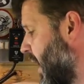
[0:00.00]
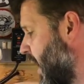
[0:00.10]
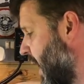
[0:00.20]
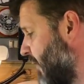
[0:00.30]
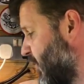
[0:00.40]

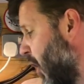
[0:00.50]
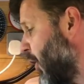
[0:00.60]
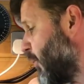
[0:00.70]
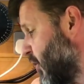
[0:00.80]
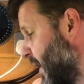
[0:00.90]
I've got an
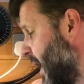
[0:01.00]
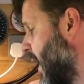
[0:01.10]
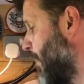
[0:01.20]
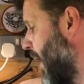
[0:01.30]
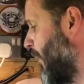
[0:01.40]
option
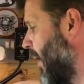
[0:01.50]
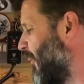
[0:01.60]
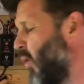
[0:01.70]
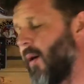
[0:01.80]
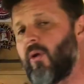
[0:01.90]
here, but
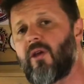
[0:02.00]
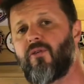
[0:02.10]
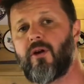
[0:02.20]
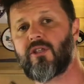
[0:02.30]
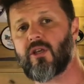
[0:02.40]
what I'm looking
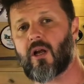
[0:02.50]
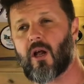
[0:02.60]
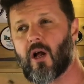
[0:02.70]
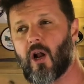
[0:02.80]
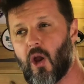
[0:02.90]
for is a
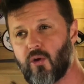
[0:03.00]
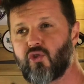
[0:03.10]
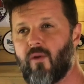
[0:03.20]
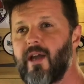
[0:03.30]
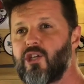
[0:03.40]

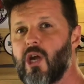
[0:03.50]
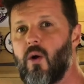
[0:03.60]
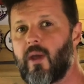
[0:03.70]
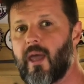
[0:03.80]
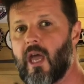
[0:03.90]
close
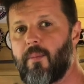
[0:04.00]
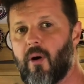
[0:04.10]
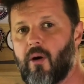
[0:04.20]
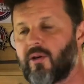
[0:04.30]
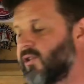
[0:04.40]
ratio
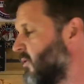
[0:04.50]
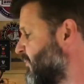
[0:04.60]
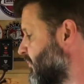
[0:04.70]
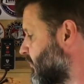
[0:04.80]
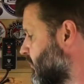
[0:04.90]
gearbox
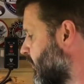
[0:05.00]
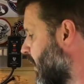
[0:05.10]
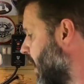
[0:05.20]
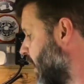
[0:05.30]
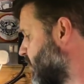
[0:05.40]

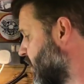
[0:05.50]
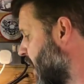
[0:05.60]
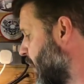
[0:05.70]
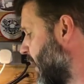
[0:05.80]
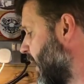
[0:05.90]
to
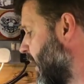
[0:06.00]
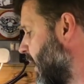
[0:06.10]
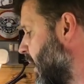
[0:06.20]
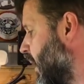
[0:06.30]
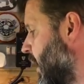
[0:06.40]
go in
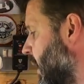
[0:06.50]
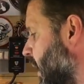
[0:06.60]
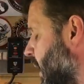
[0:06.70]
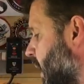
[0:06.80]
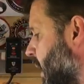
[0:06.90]
here.
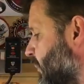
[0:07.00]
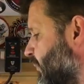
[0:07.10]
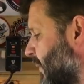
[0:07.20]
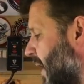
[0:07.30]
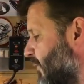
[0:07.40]

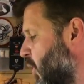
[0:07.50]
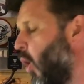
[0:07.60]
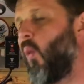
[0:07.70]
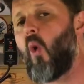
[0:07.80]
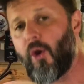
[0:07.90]
I've
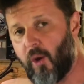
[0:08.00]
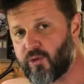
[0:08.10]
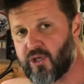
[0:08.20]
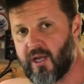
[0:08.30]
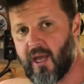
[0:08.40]
got one
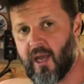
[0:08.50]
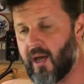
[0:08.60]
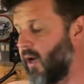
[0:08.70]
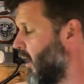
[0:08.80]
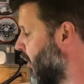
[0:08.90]
option
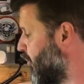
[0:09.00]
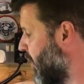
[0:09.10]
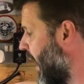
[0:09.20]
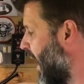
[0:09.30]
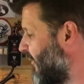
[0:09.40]
here,
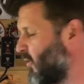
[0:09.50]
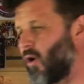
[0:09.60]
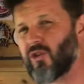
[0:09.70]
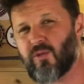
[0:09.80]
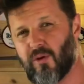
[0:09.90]
but I've
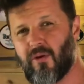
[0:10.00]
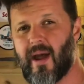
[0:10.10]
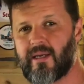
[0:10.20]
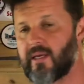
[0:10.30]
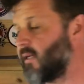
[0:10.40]
got some other
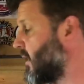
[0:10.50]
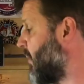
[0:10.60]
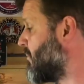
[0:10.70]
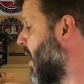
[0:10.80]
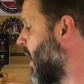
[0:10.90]
ideas
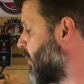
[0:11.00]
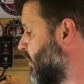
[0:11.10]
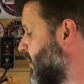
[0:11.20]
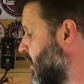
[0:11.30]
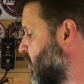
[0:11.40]
in mind
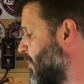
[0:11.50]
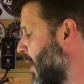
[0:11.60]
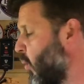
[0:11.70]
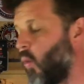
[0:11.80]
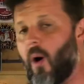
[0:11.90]
potentially
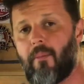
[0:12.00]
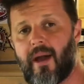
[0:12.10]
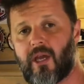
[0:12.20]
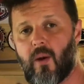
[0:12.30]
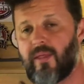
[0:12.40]
about what
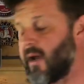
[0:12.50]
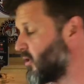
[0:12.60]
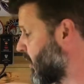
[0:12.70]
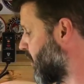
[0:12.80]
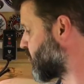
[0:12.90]
might go in there as a close